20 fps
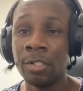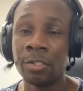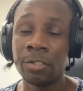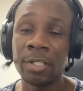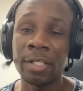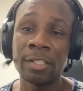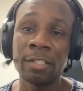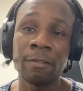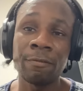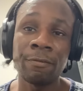So
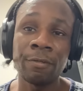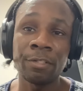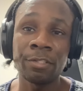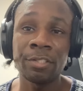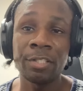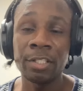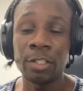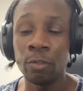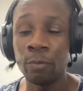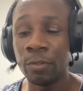that's the first
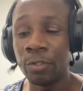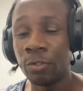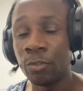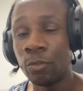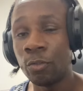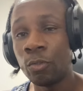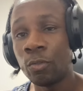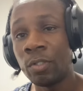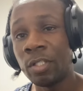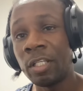thing you would
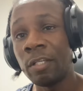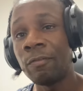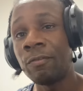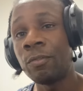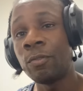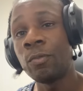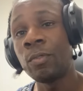do if you